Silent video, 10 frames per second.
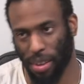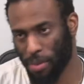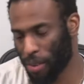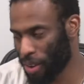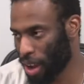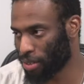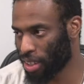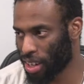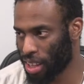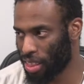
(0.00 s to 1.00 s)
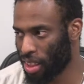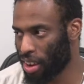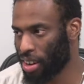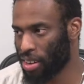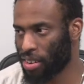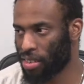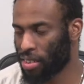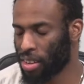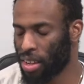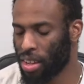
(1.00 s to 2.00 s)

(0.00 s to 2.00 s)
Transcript: Matter of fact, I was looking at theirs,